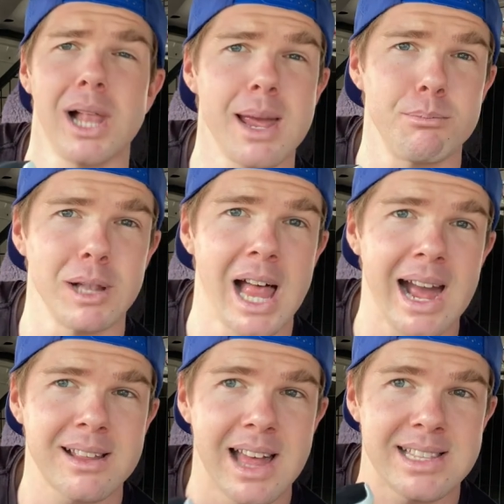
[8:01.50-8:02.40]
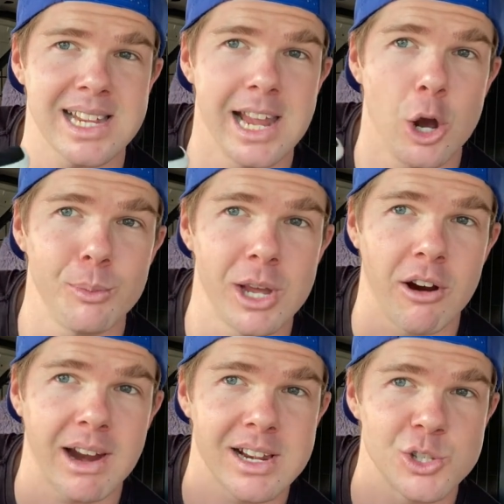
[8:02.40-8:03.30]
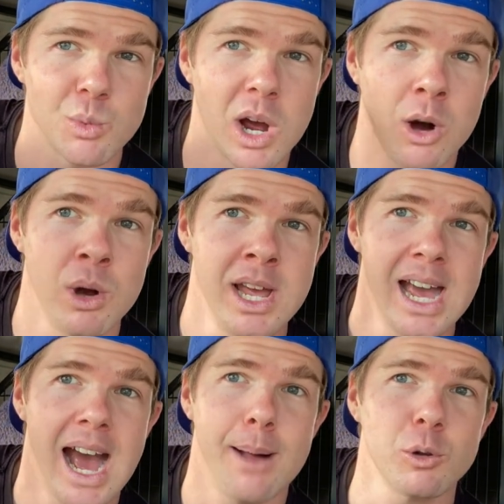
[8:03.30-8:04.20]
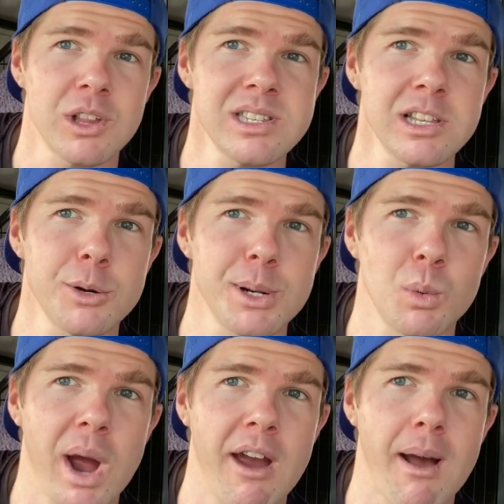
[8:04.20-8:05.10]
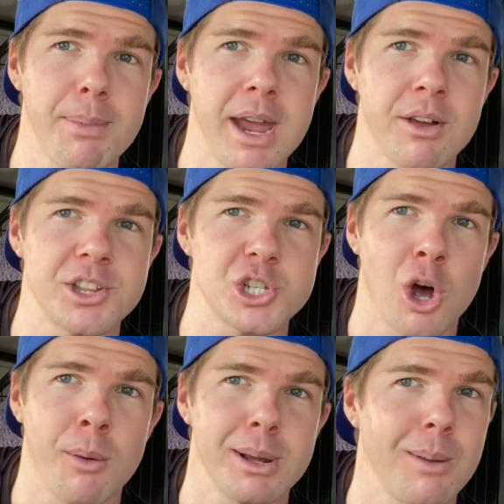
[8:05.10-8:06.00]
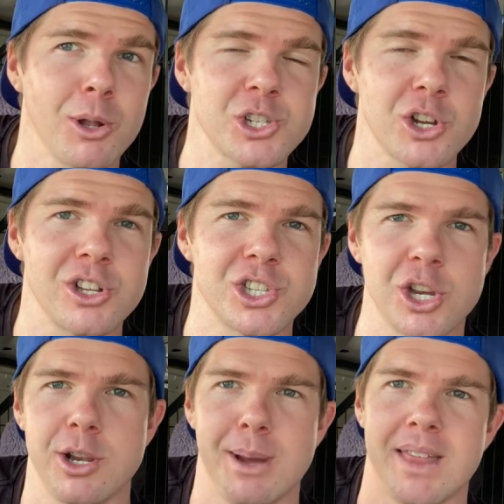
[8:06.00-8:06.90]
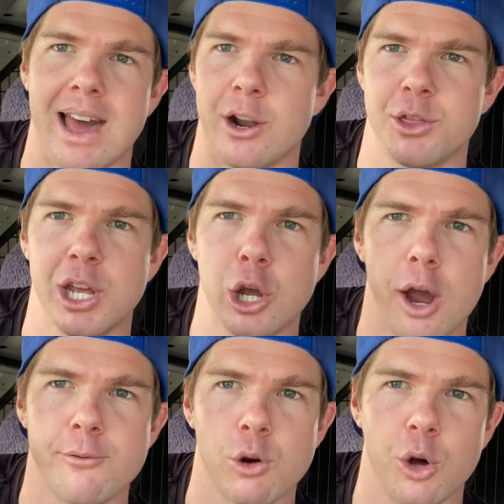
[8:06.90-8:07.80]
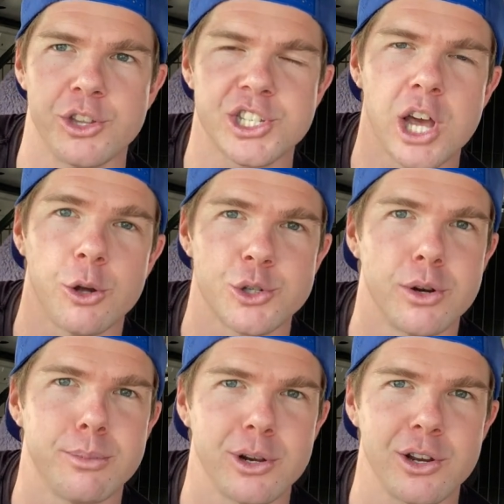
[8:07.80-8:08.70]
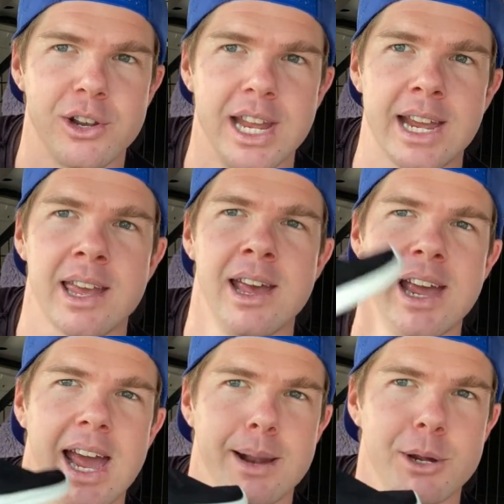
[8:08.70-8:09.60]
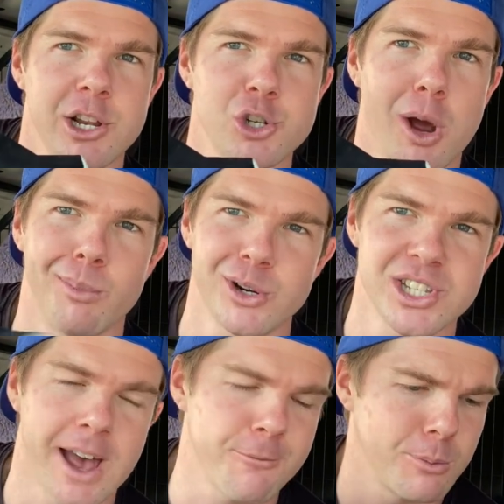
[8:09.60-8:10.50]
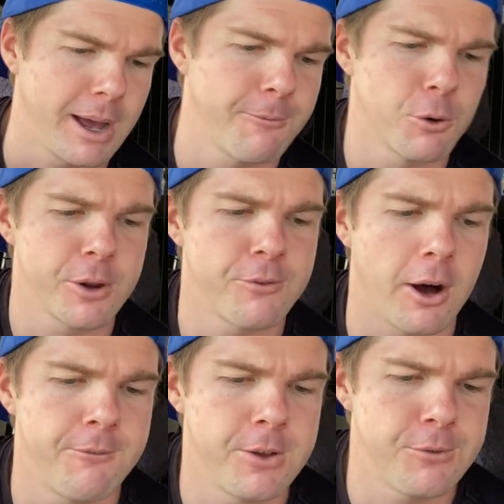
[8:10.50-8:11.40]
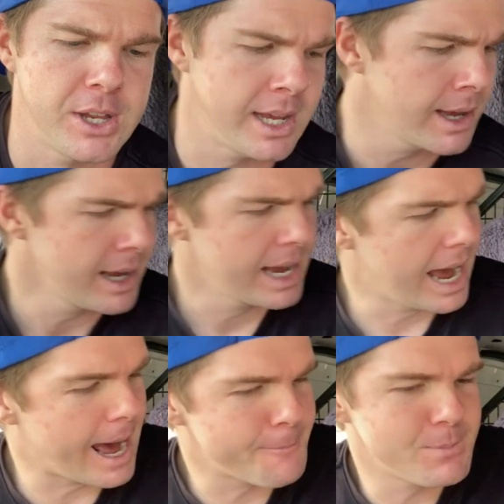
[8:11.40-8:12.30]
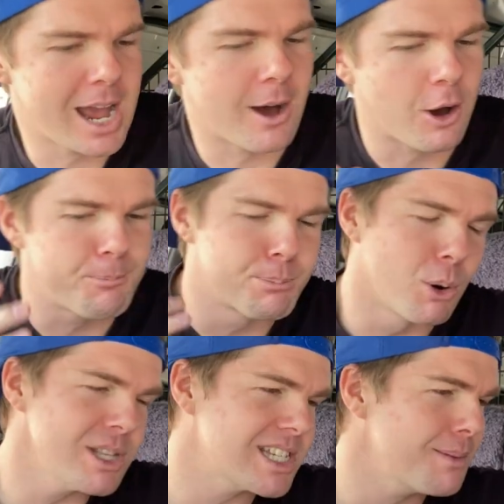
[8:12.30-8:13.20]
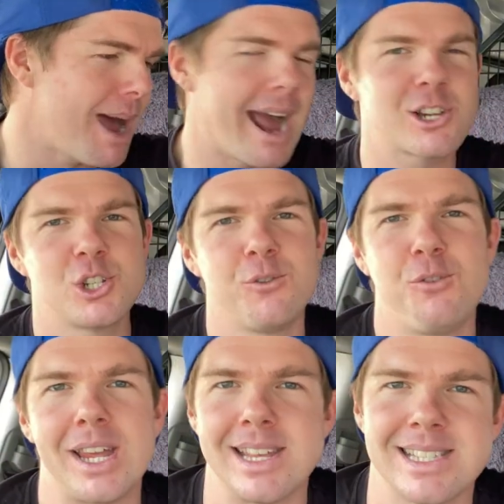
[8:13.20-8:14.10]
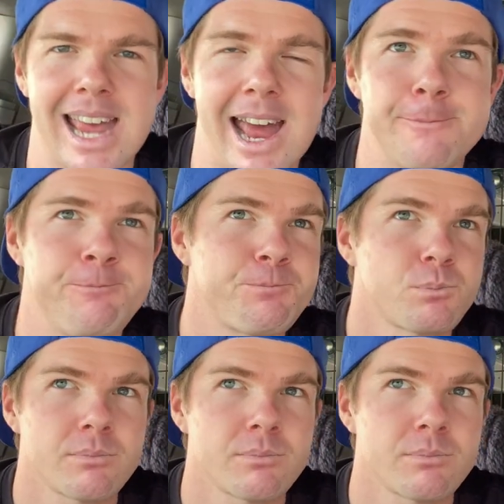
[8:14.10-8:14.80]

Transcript: Plain black. That's going to help me, I reckon, as well. Um, look, there's a little bit of wear up there at the top, but I'm not too concerned about that. I think overall the soles are in pretty good nick. And I'm we're going to try and push that for about 45, 50. Um, now, I bought some action figures and